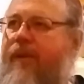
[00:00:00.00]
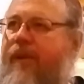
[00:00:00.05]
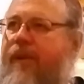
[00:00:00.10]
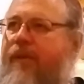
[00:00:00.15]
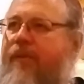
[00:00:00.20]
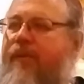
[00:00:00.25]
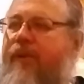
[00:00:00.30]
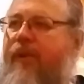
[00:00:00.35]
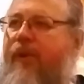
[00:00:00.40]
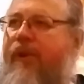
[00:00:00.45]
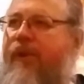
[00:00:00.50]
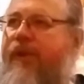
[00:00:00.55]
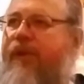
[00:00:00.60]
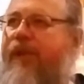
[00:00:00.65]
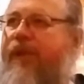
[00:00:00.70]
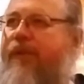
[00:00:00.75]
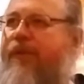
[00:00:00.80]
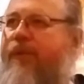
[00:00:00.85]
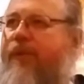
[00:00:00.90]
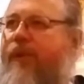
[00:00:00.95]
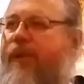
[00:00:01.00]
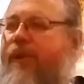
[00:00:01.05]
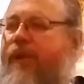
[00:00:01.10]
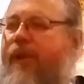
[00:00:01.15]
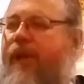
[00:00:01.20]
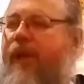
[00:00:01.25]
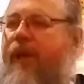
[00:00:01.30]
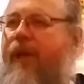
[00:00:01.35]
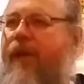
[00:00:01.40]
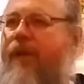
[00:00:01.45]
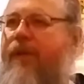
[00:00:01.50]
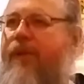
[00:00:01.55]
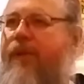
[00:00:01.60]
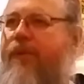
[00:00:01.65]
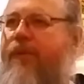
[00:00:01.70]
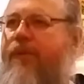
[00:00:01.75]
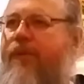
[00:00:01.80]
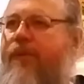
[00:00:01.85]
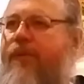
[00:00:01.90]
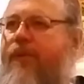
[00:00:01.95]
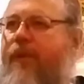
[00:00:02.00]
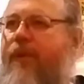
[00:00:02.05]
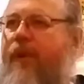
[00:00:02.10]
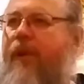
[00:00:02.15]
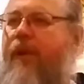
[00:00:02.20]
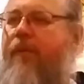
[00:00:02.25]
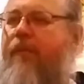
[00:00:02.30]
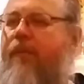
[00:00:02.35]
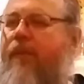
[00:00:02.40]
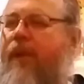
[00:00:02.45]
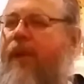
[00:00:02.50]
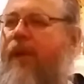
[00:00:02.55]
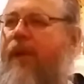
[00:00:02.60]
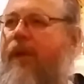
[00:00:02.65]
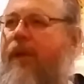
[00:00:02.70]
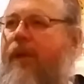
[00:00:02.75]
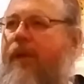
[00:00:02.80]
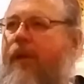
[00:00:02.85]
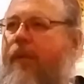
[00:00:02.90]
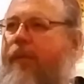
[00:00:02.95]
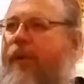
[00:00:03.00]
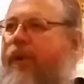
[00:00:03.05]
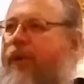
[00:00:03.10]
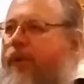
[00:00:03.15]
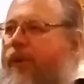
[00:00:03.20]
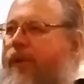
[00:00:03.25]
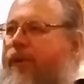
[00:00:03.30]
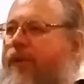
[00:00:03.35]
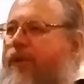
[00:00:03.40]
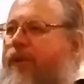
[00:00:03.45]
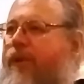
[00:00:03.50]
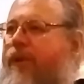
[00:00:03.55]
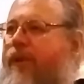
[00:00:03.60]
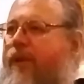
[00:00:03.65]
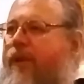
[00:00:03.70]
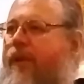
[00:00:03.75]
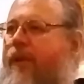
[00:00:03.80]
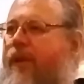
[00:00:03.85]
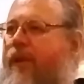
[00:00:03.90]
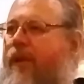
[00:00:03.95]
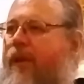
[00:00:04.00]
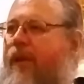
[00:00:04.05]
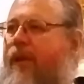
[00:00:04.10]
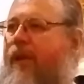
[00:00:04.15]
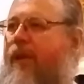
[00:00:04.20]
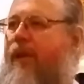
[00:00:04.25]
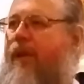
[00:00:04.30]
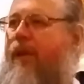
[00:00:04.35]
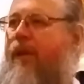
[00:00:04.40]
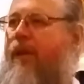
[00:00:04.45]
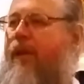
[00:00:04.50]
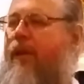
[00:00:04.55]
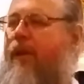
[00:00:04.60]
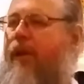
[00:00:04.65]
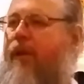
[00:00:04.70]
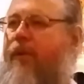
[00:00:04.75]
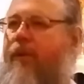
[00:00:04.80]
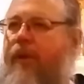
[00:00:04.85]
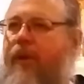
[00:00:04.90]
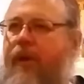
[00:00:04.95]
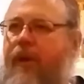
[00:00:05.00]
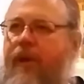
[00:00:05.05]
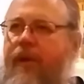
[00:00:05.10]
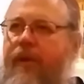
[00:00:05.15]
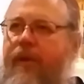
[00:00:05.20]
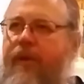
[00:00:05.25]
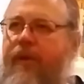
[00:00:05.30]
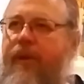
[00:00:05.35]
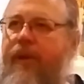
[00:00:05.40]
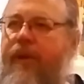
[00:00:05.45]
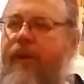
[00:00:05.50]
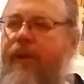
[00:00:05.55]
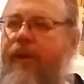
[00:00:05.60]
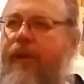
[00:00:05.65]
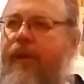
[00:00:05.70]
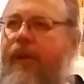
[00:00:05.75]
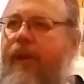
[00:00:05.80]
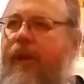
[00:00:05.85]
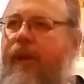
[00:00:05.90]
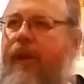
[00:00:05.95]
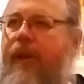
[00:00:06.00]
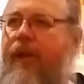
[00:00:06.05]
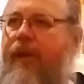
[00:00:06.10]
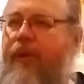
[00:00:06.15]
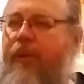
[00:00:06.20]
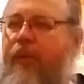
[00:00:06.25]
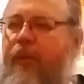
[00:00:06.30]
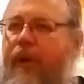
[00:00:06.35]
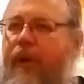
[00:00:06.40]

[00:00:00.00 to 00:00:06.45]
in very different kinds of um, appearance. You know, uh, in in the